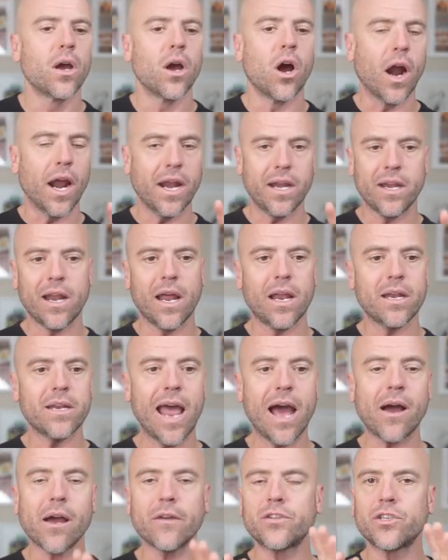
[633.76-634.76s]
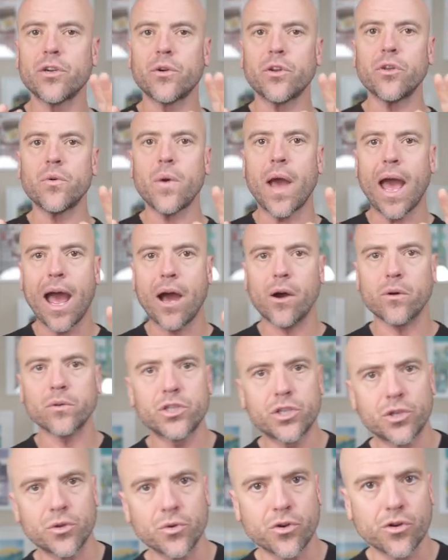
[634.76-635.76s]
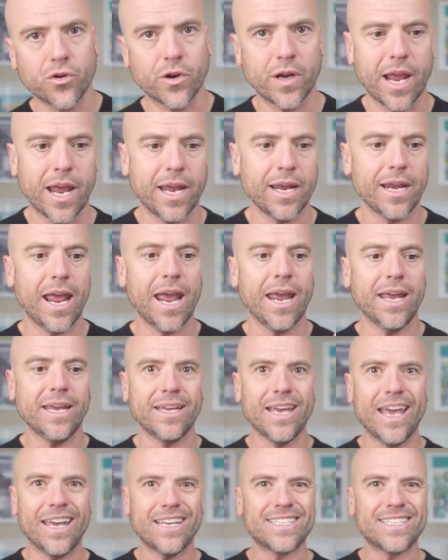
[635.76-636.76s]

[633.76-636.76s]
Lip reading: All right, now I've shown you how to create a